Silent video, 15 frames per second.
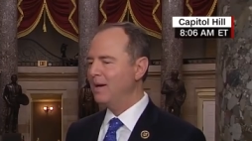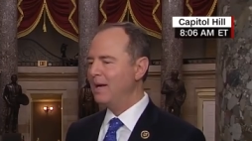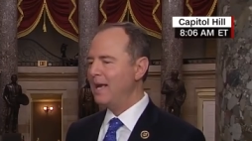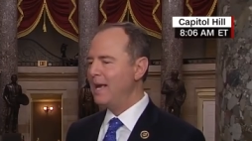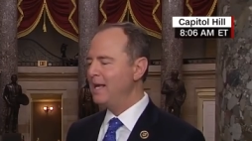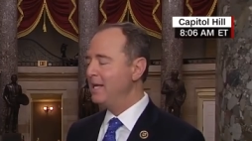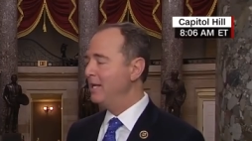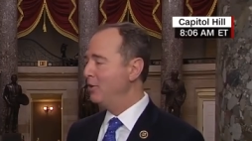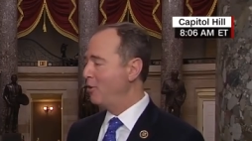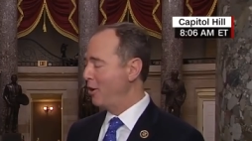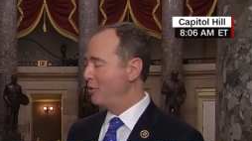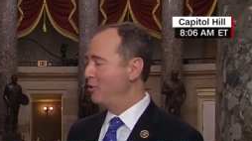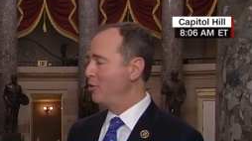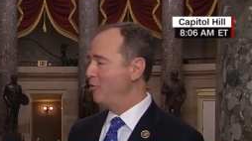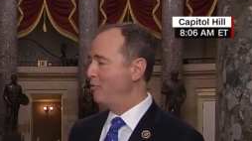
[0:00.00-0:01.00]
And he
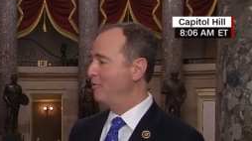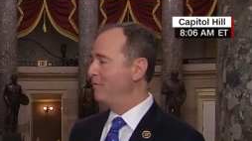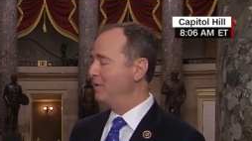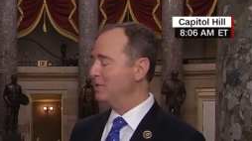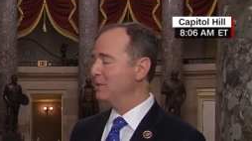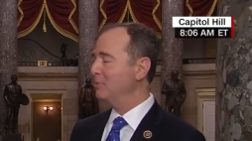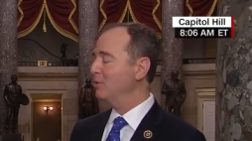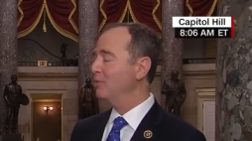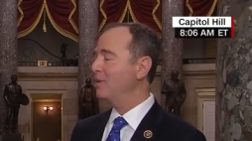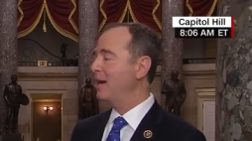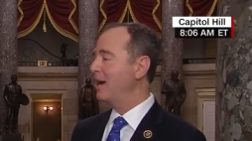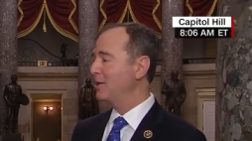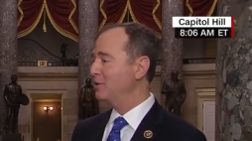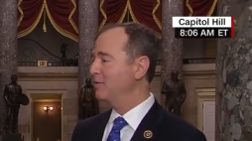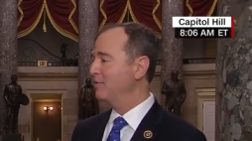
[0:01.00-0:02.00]
got no visible
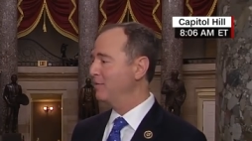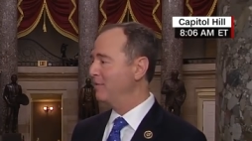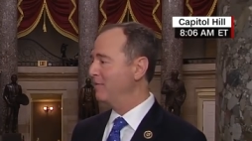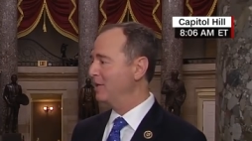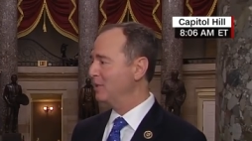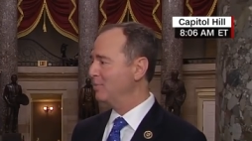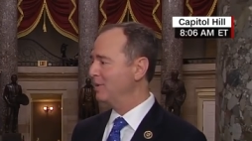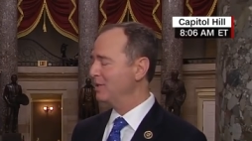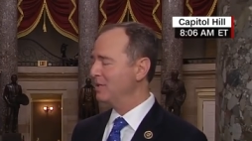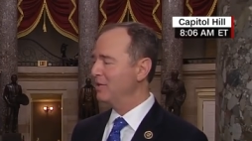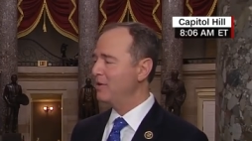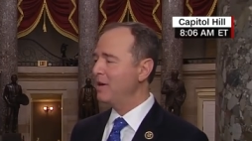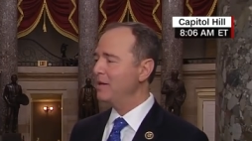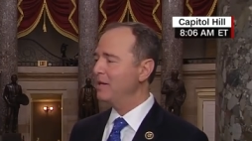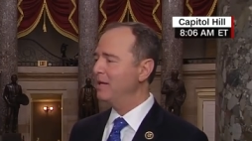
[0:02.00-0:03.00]
reaction from the vice president,
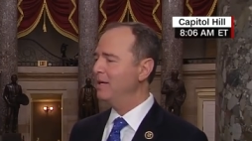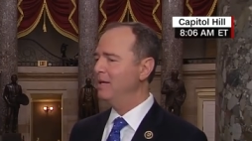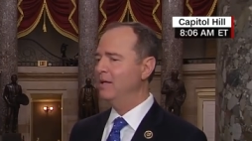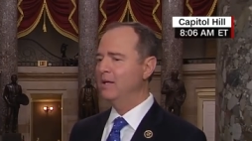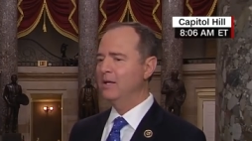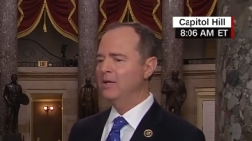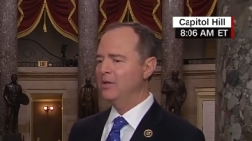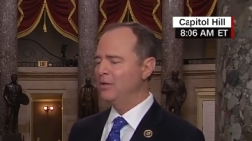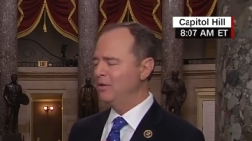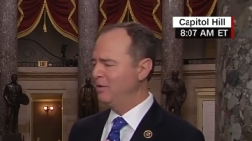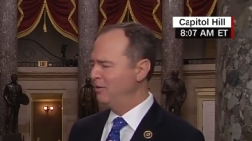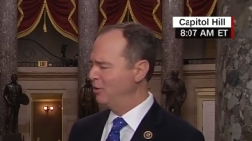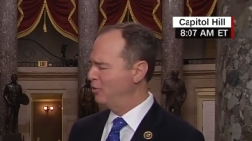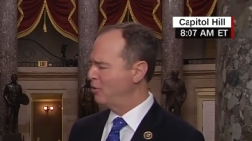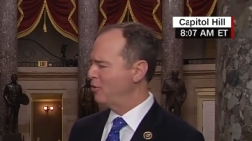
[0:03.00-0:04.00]
not a
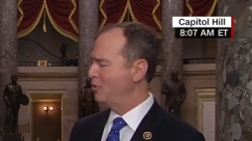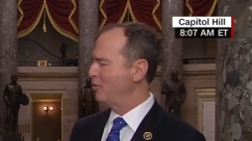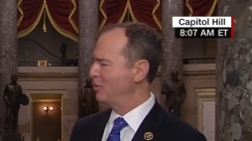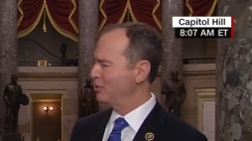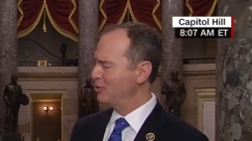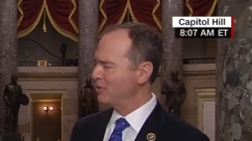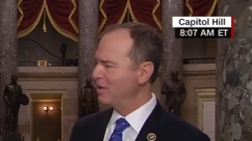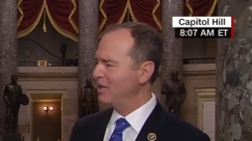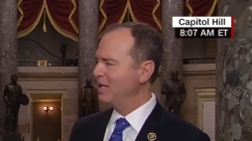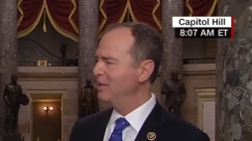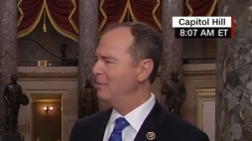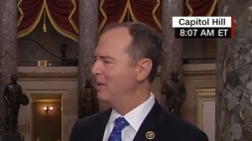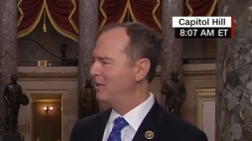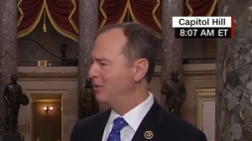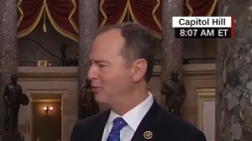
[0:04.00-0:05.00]
you don't know what you're talking
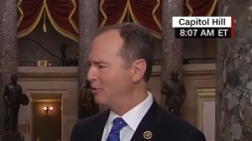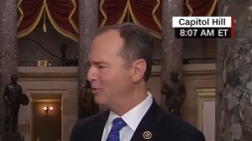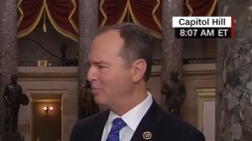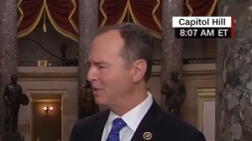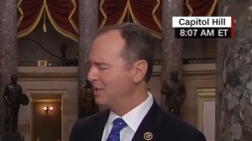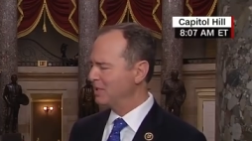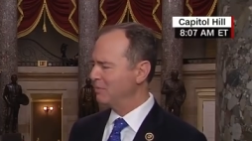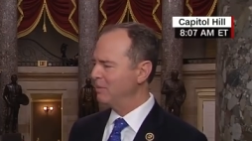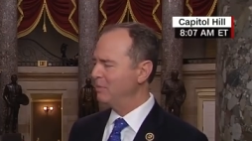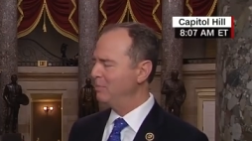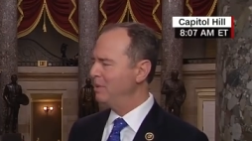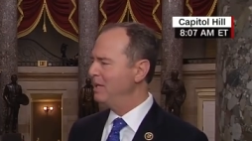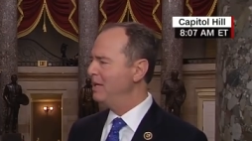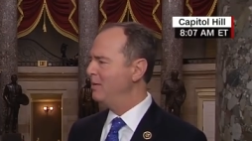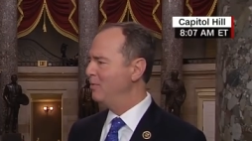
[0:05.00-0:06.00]
about, that couldn't possibly
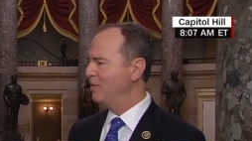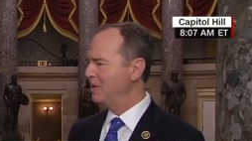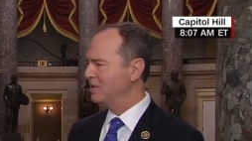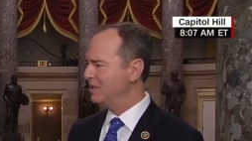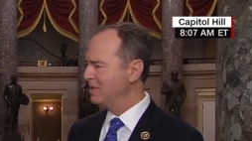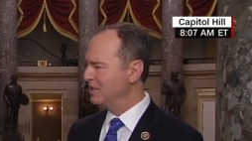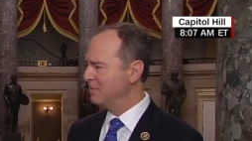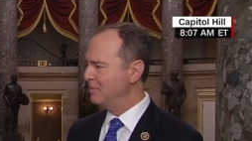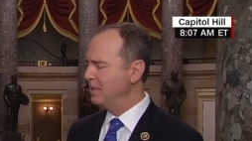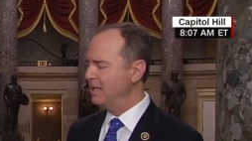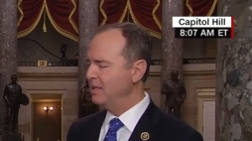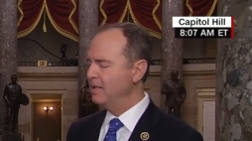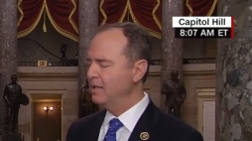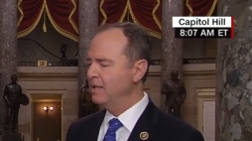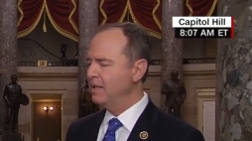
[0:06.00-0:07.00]
be, what does this
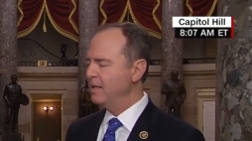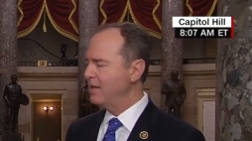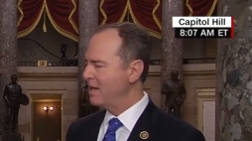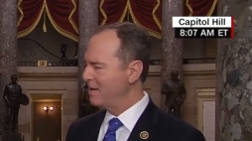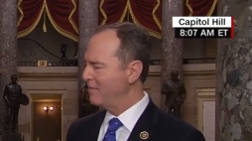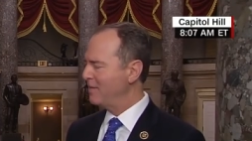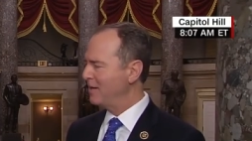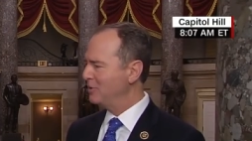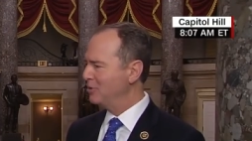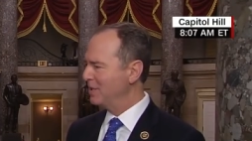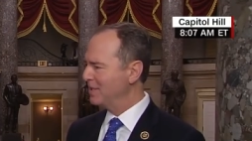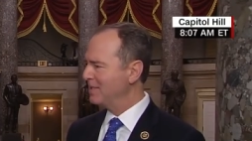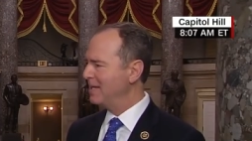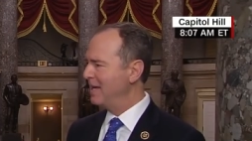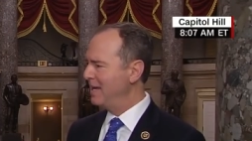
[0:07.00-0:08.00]
mean? None of that,
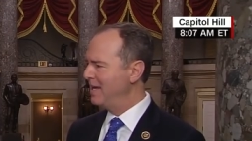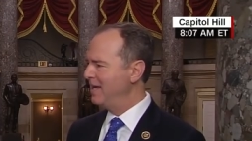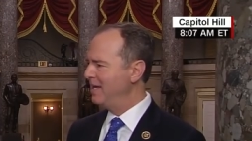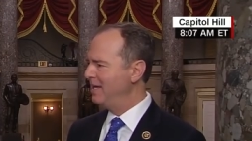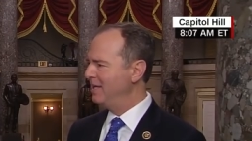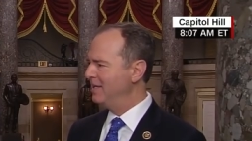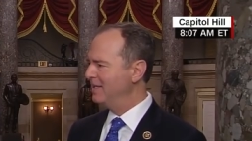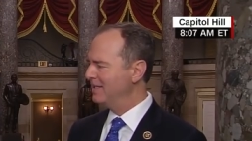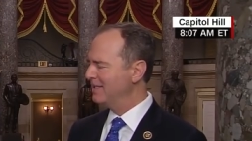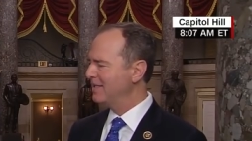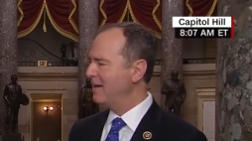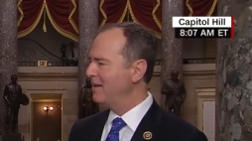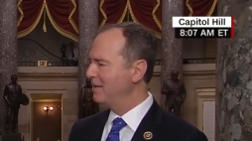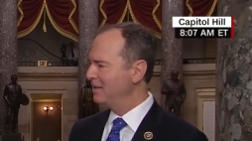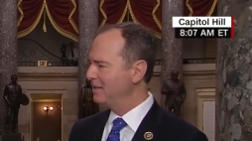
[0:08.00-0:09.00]
just a
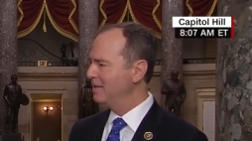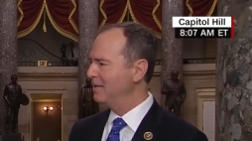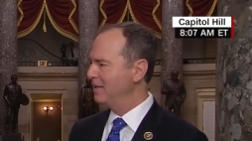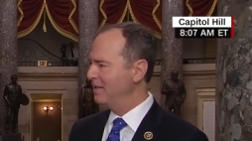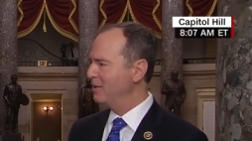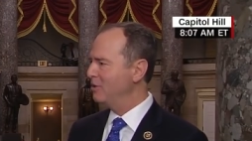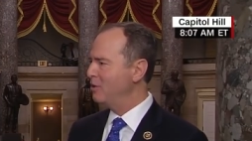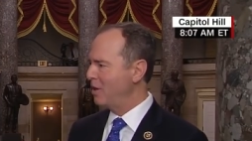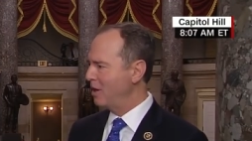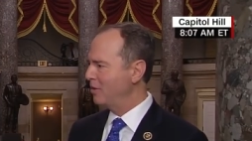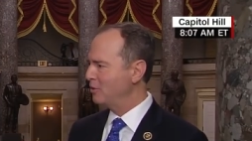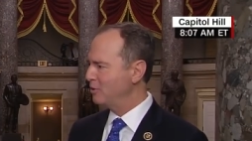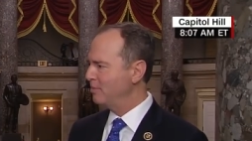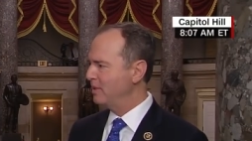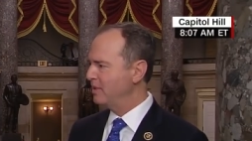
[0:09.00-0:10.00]
silent
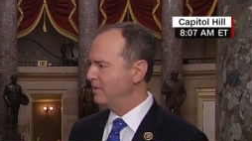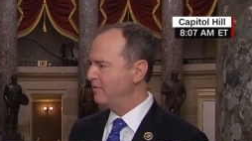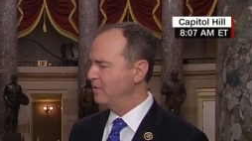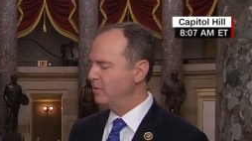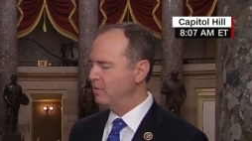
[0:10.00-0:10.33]
acknowledgement, if you